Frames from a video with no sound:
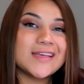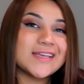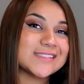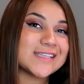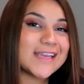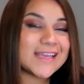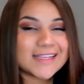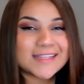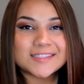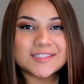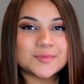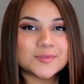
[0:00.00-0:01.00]
is hitting
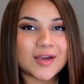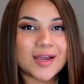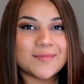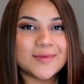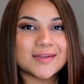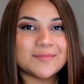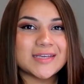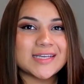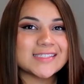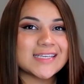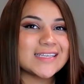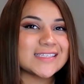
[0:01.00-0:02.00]
the subscribe button
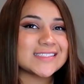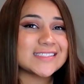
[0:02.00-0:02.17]
because it is